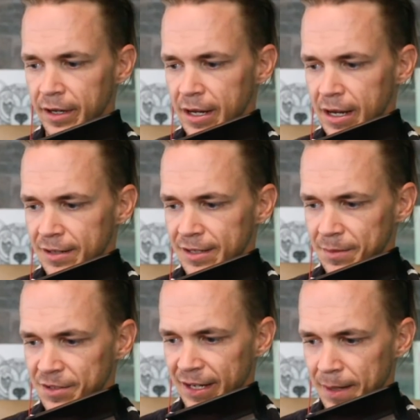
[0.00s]
His name
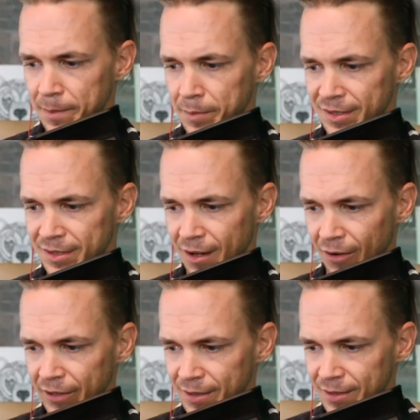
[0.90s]
is like
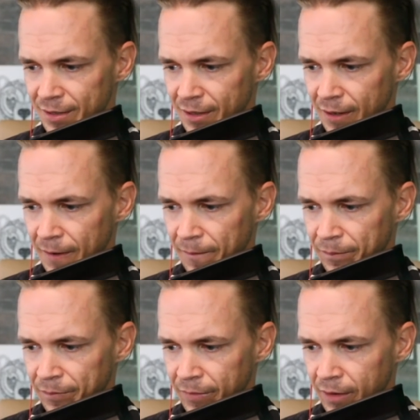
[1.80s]
Basalias.
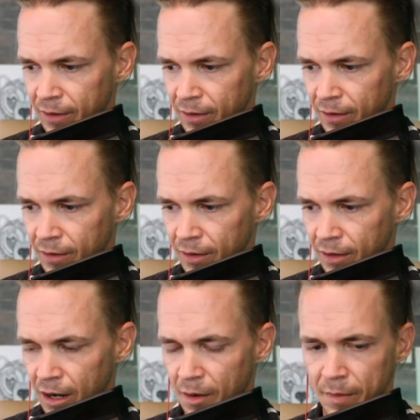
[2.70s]

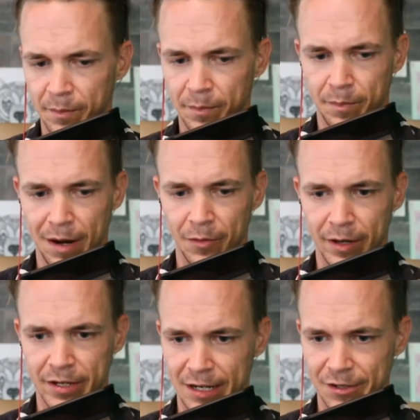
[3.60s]
And by the way,
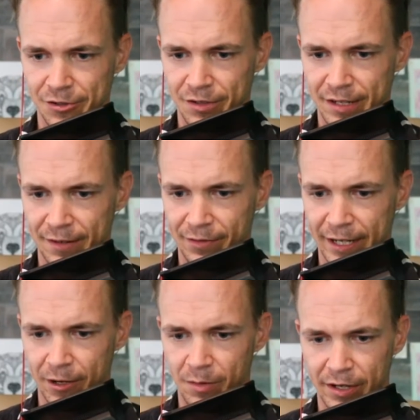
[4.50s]
you guys should definitely care
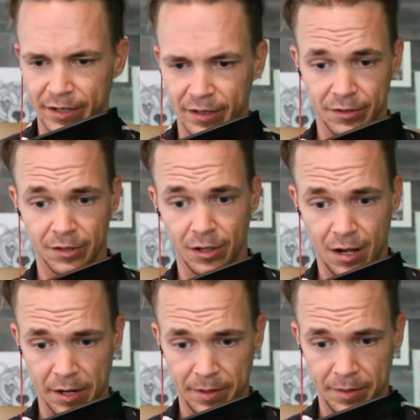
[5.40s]
about India. There's a lot
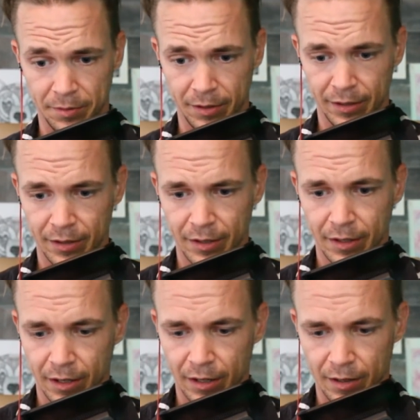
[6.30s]
of people there.
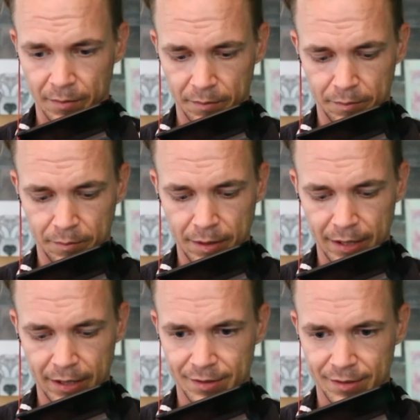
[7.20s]

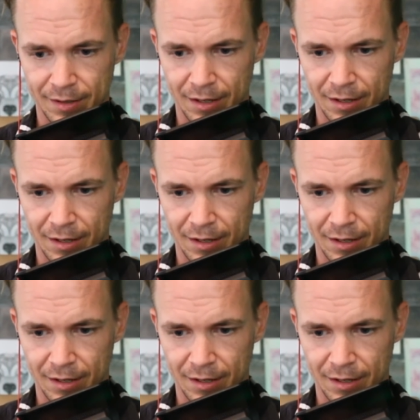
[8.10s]
Basalias?